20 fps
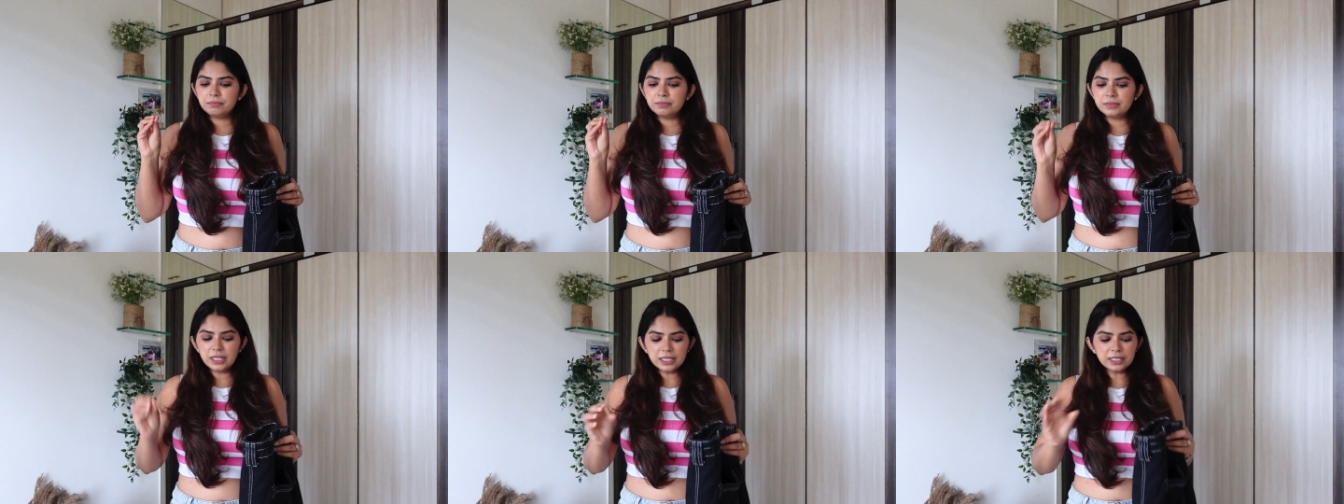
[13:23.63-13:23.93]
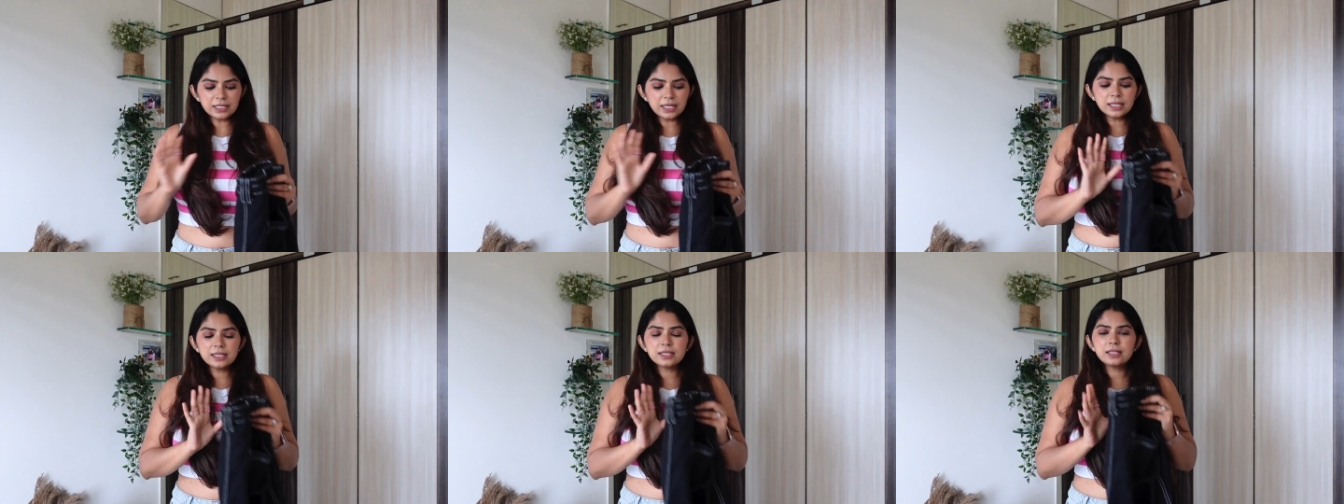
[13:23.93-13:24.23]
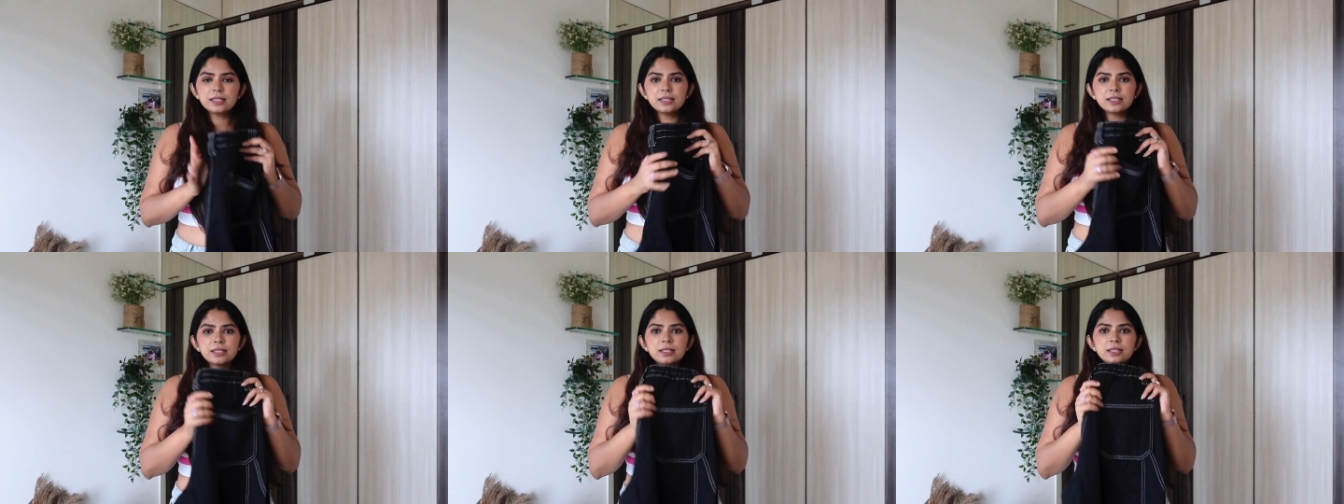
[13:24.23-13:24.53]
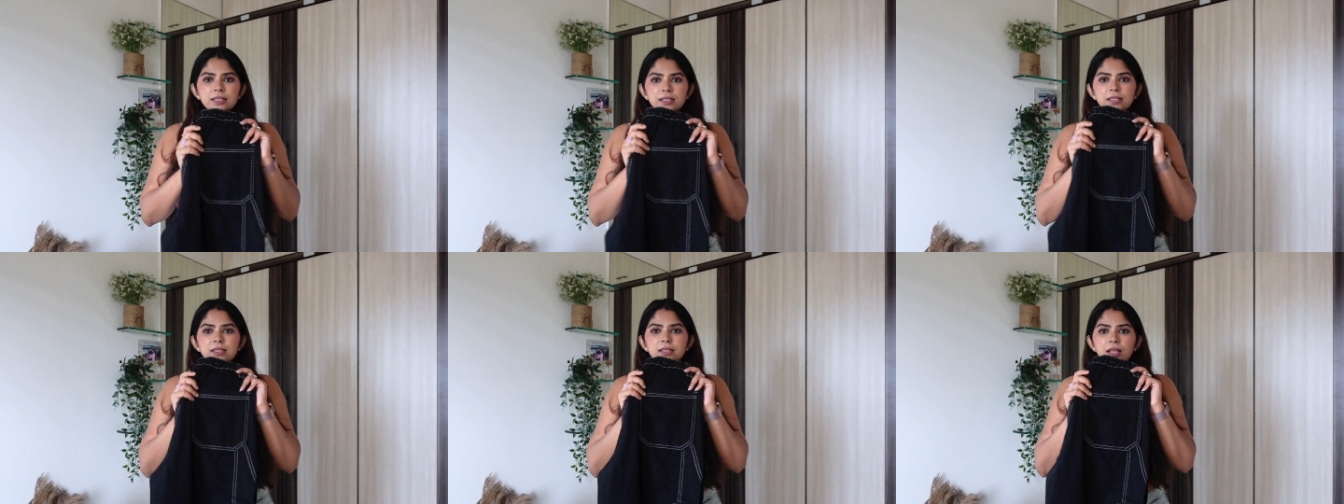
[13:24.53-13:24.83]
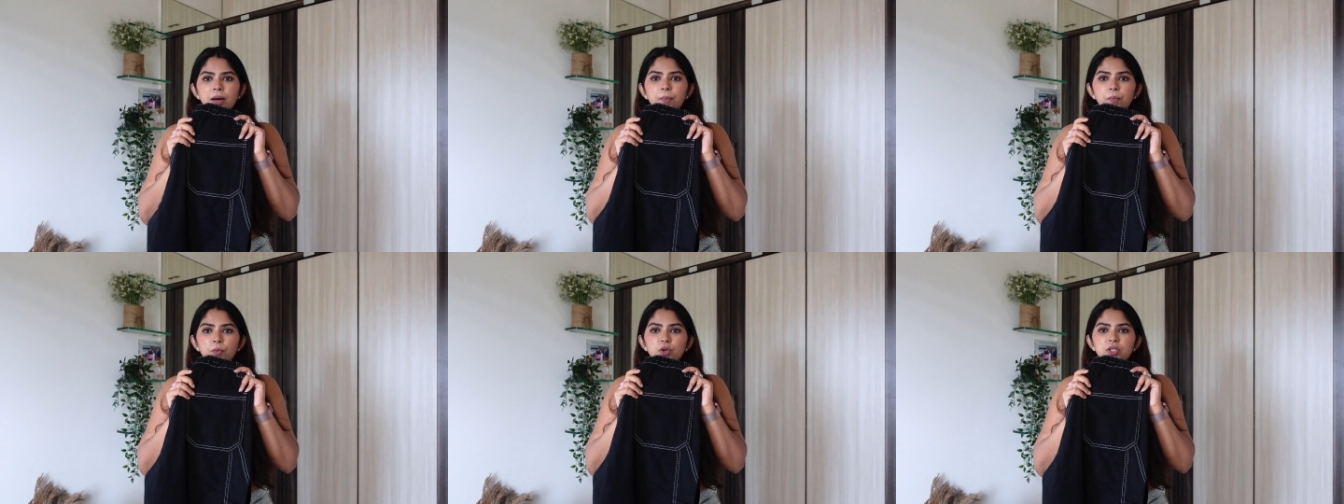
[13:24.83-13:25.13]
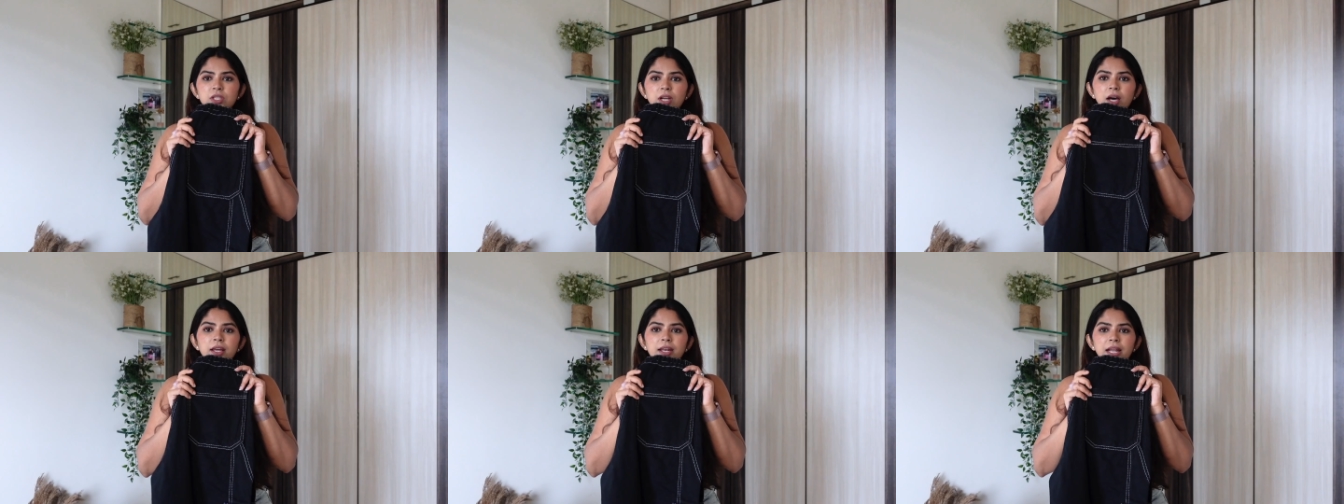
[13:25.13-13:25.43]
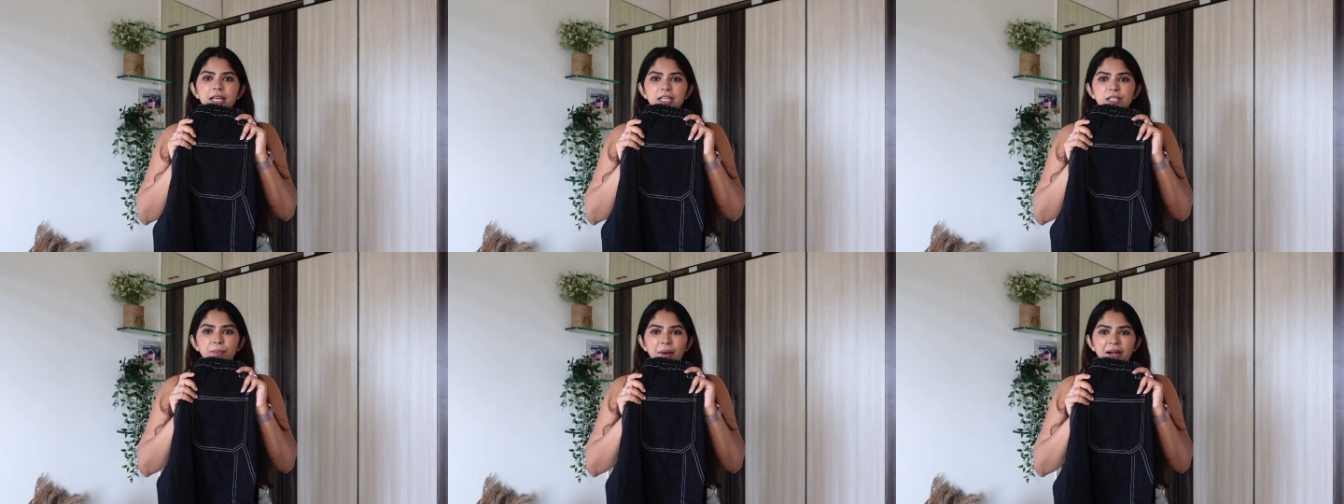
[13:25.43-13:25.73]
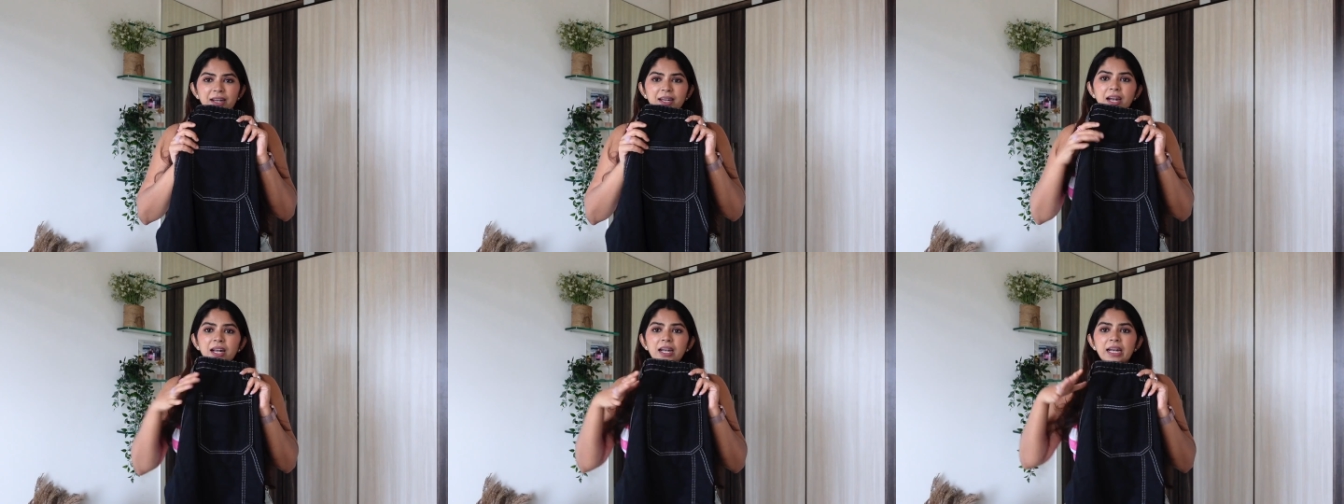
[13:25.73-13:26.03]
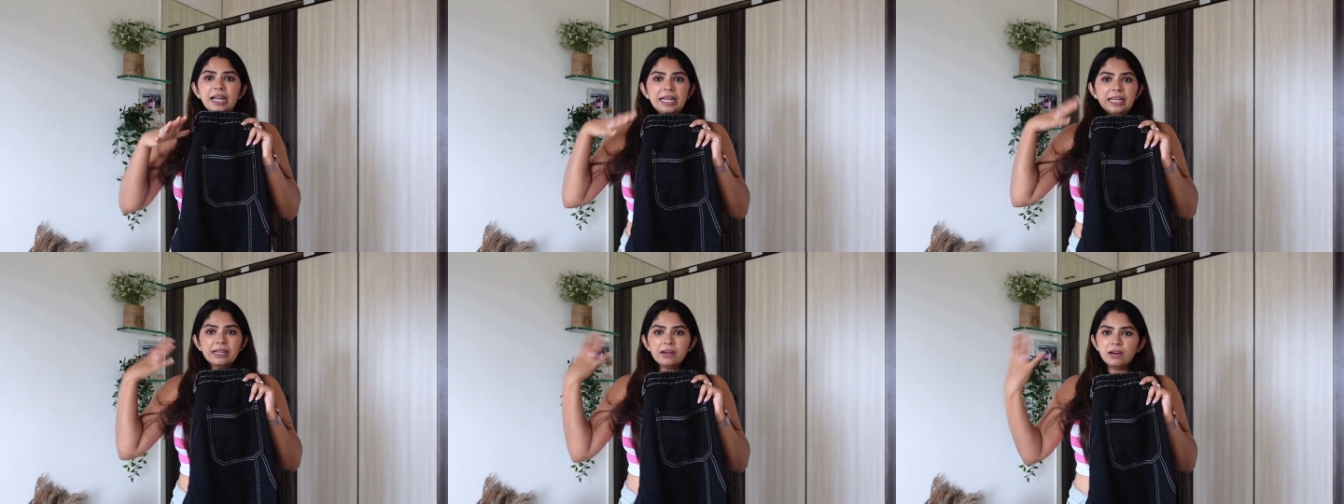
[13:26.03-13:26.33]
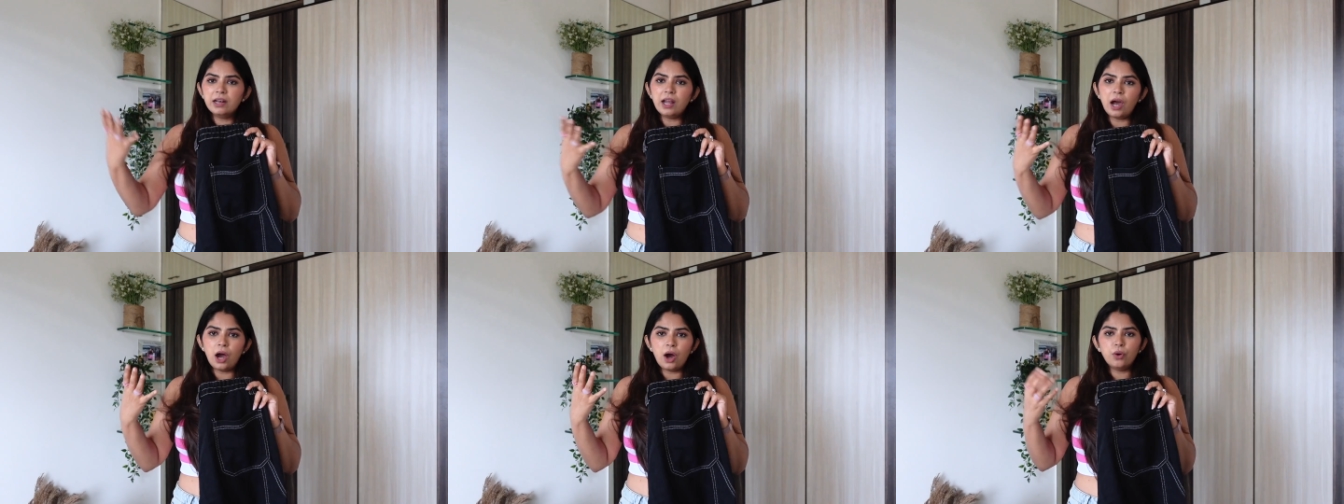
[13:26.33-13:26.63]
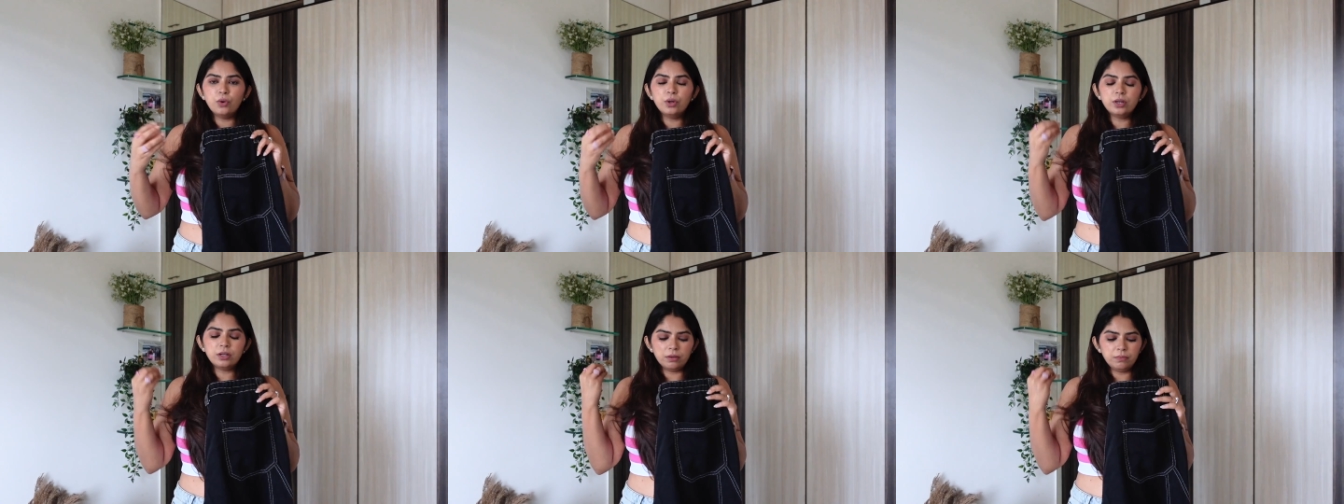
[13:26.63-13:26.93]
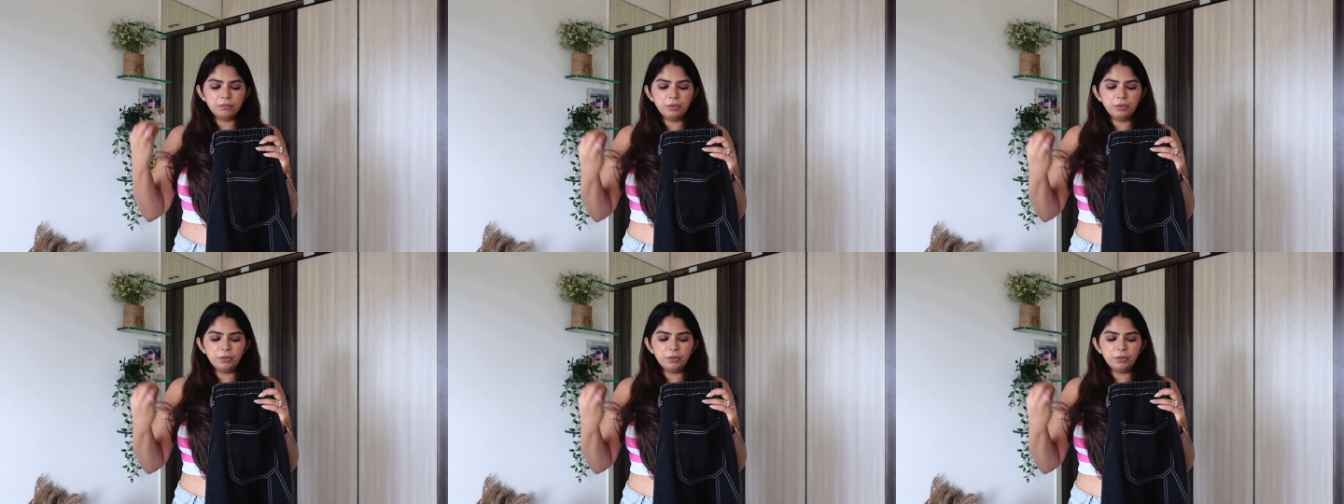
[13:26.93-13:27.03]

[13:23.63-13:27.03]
this is the most unexpectedly turned out